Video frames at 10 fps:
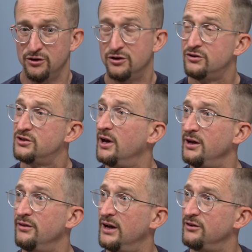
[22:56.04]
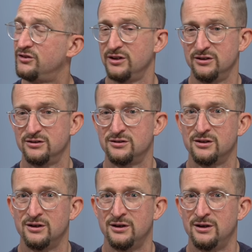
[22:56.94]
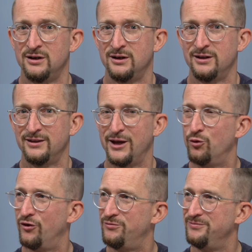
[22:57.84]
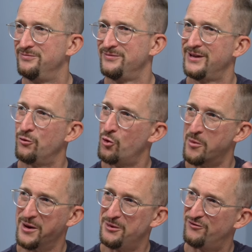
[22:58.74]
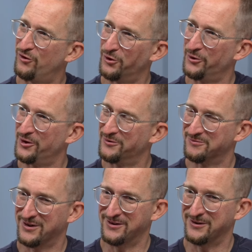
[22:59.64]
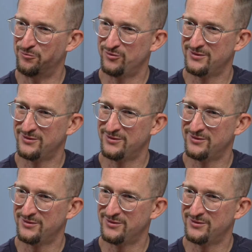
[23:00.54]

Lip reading: you could say in that sense they were maybe following a